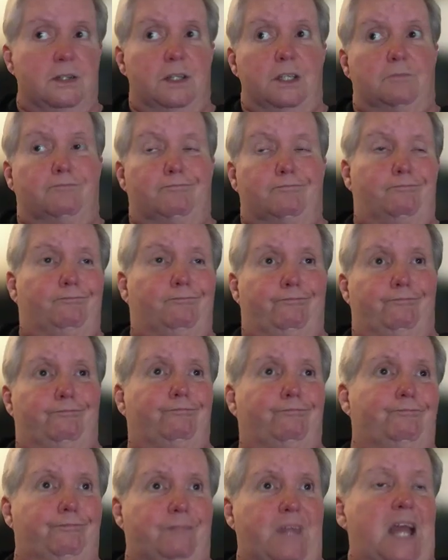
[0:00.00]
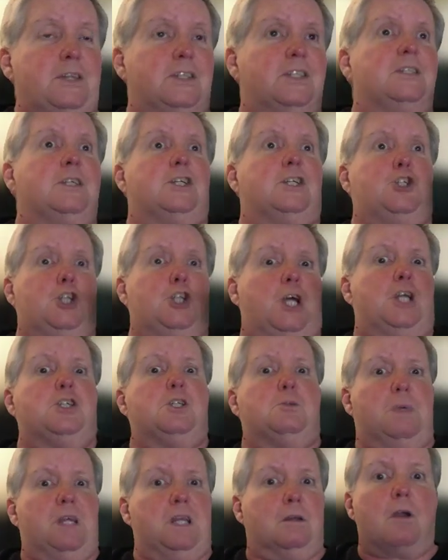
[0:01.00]
the that's the
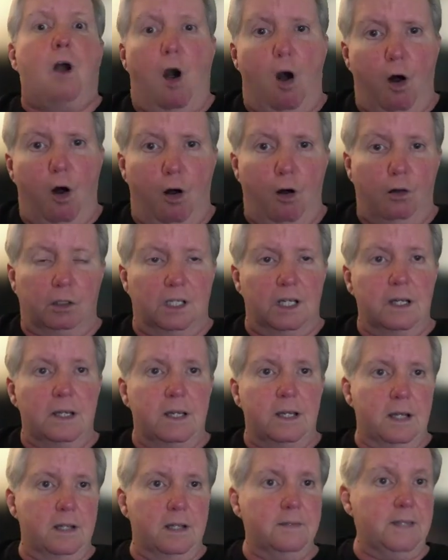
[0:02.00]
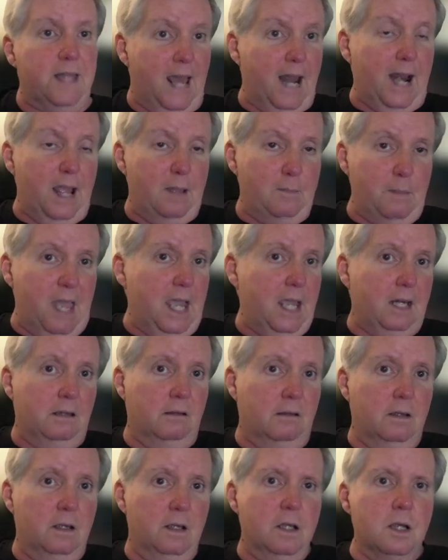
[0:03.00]
judgment call that I made.